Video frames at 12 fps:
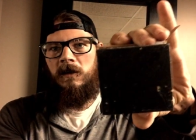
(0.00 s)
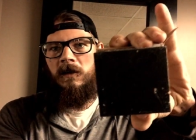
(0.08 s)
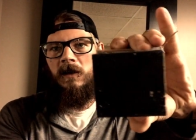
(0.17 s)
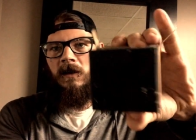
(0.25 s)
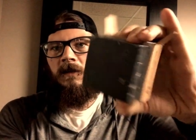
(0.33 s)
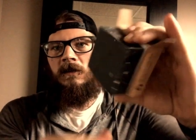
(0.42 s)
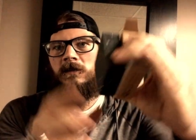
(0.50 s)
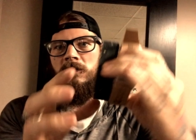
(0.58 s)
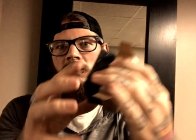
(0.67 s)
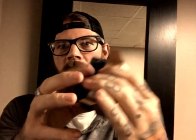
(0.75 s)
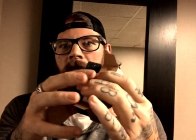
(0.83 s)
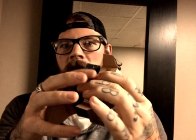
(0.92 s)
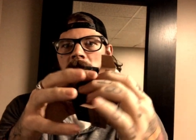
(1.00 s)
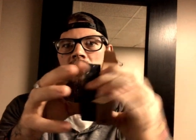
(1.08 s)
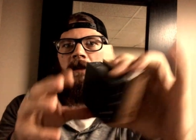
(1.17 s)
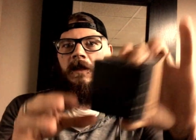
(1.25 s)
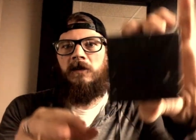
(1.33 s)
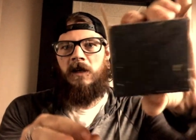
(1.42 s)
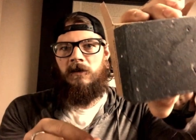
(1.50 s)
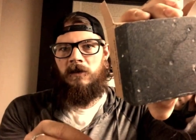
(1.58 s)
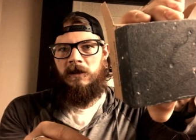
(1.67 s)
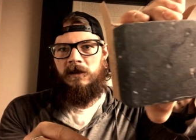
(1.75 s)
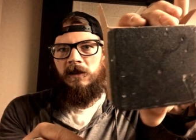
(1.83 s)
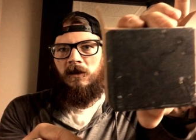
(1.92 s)
you know, here you can't
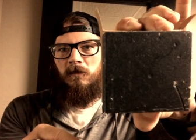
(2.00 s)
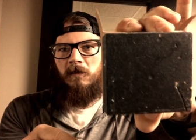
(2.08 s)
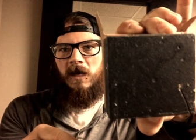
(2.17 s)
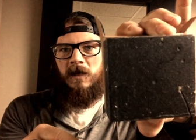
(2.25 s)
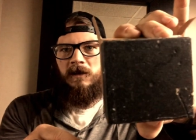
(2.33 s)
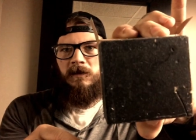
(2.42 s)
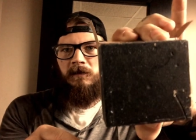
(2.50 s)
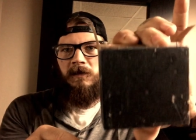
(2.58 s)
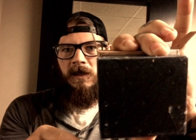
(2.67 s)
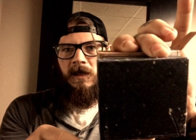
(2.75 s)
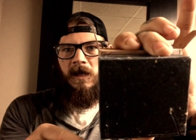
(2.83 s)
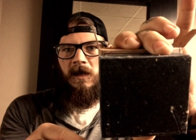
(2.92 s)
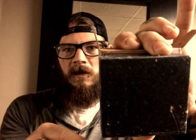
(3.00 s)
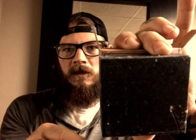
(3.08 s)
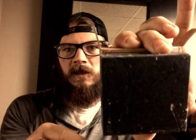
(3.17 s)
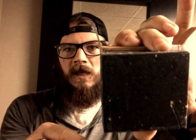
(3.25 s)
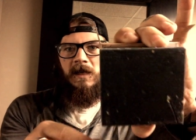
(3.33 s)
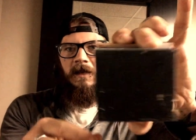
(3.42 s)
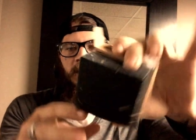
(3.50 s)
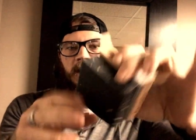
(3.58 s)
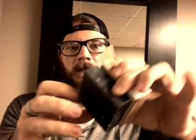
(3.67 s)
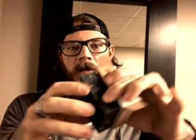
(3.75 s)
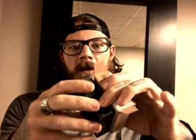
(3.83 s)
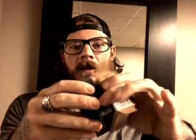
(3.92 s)
really see no box peeking out a tiny
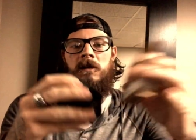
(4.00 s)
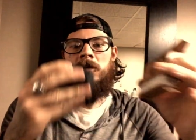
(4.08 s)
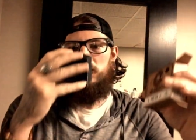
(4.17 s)
bit, but